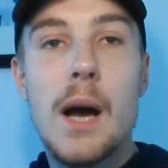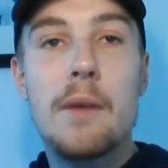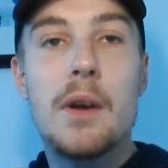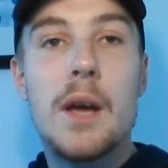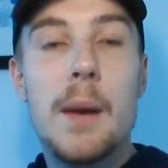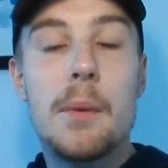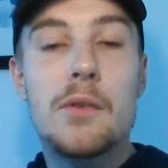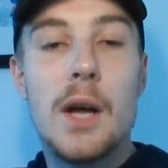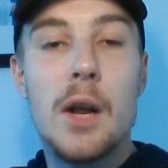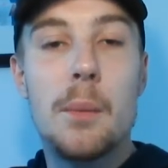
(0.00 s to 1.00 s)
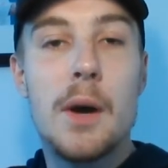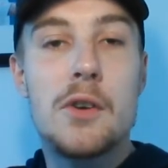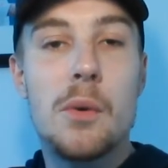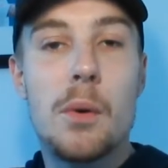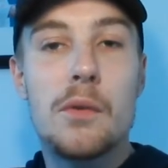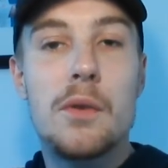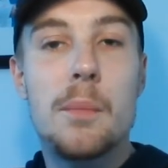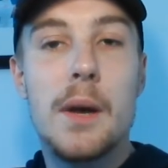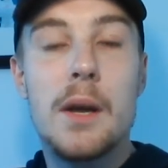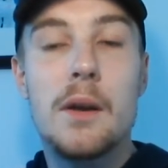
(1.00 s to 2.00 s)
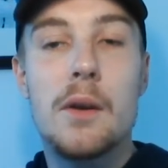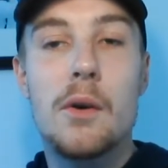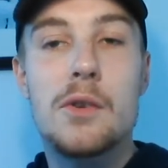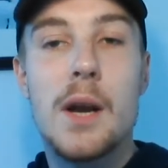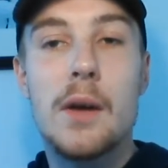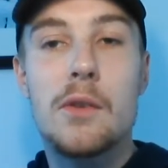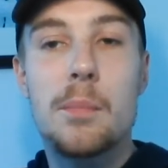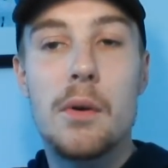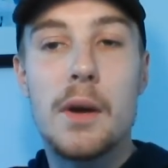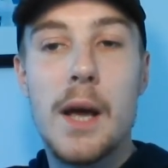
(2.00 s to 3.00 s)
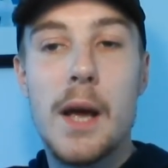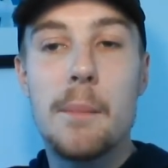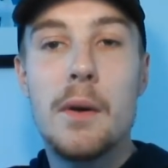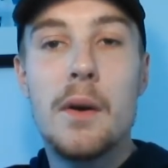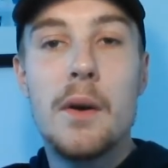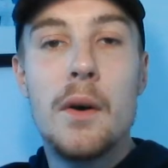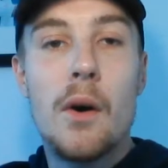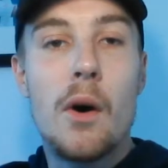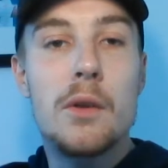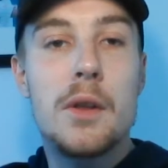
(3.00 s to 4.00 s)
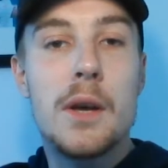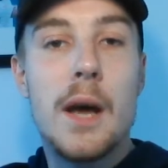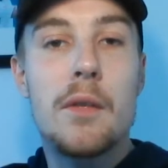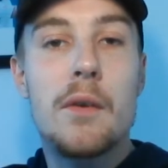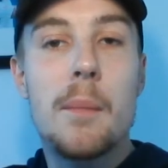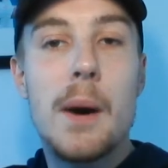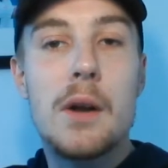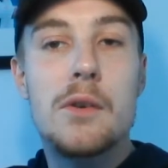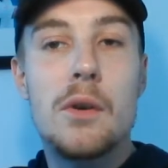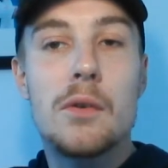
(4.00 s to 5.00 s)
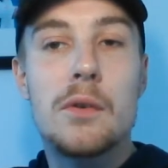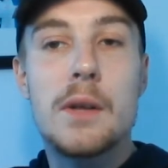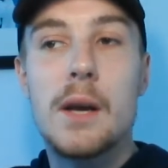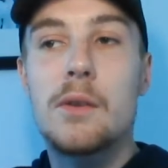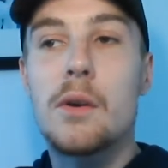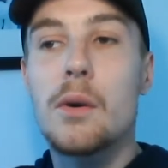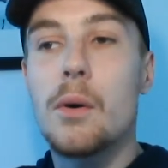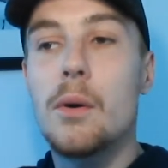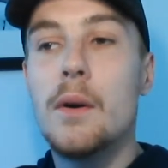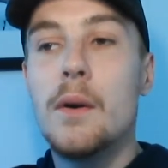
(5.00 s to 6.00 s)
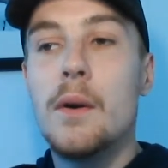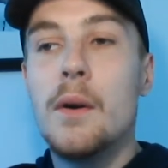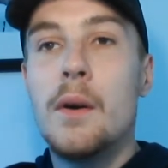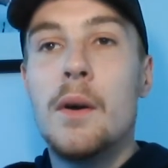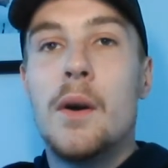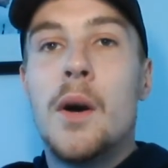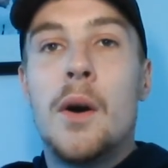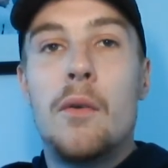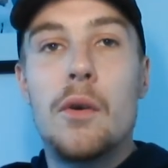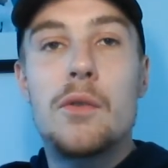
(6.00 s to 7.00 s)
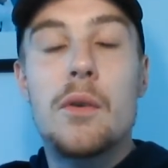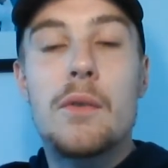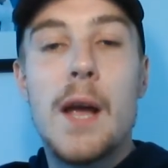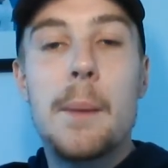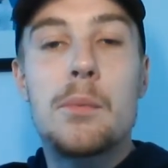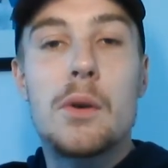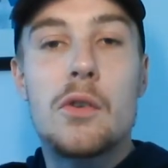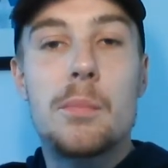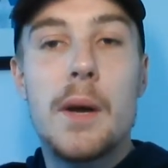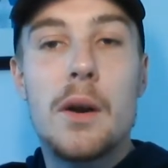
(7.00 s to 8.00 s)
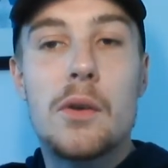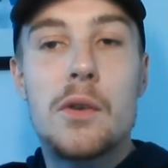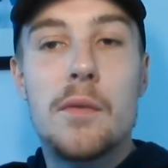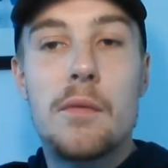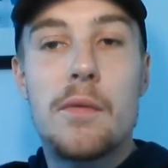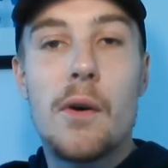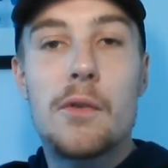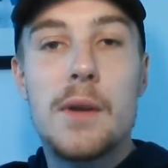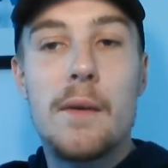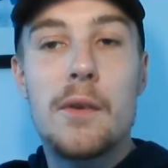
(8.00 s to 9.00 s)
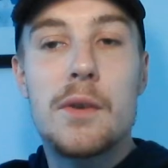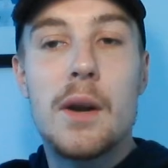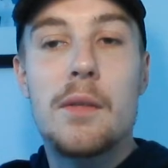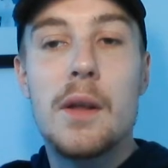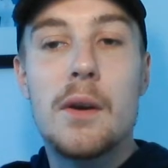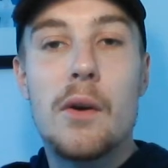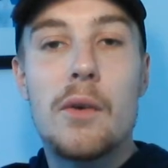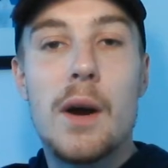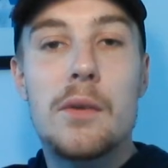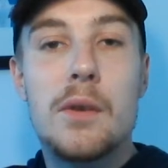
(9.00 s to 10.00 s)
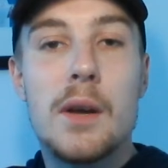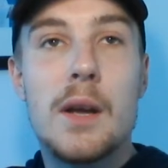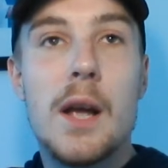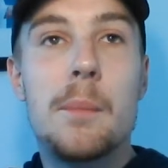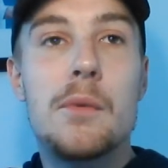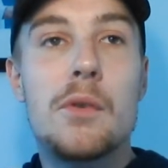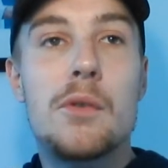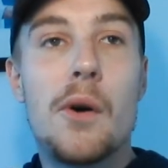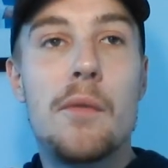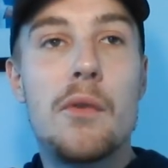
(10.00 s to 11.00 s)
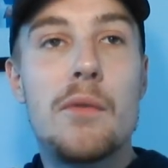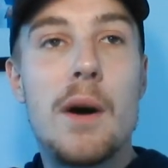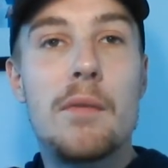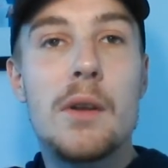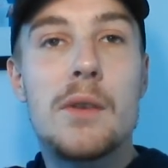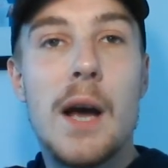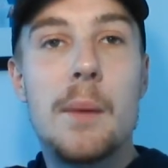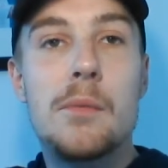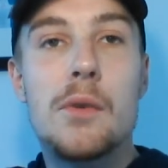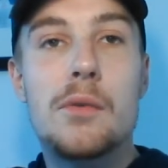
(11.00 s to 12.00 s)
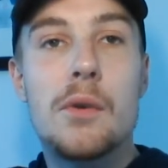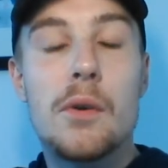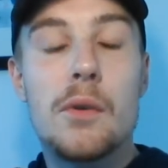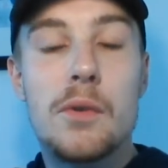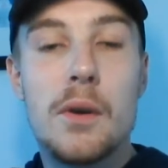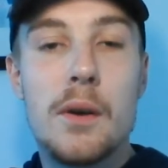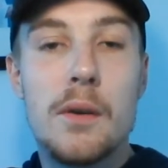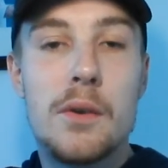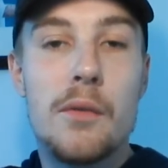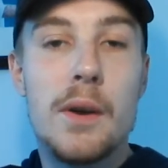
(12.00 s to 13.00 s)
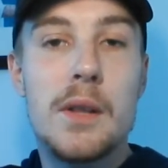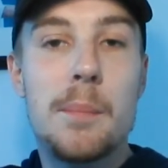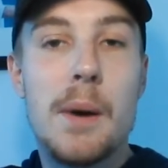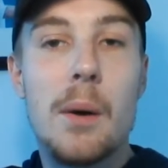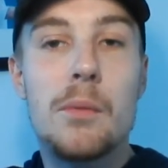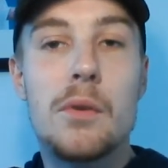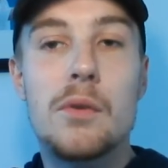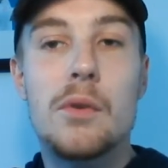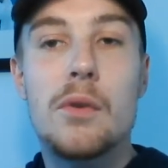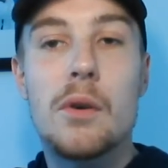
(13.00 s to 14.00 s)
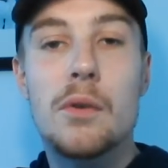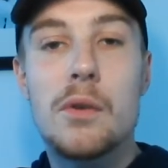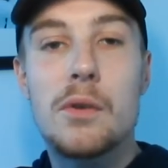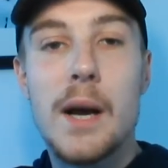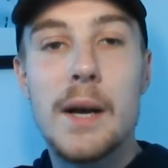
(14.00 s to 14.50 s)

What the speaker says: have a game exactly where she wants to be. She likes to put a game all together in a match. She doesn't like to go runs of games where she's making lots of unforced errors, and I think on grass the game just sort of unravel at times. She struggles to read the bounce, and she struggles to